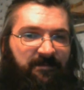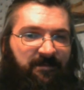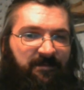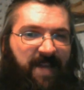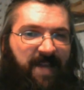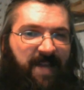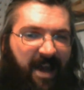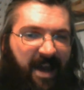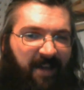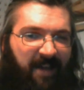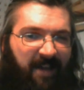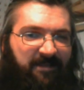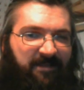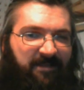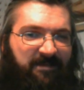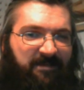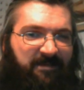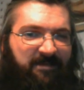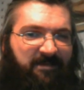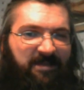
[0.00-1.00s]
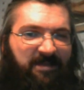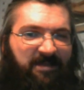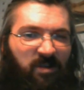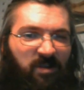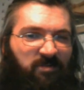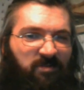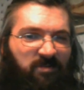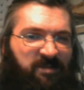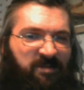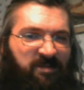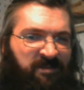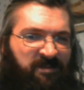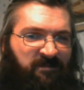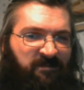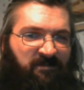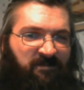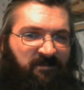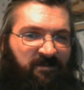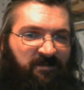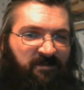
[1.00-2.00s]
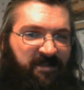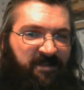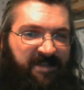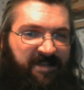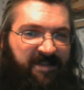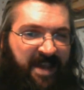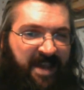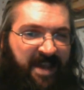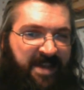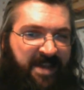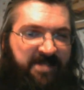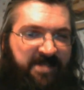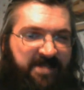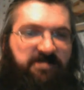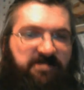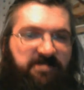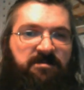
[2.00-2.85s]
Yeah, so just say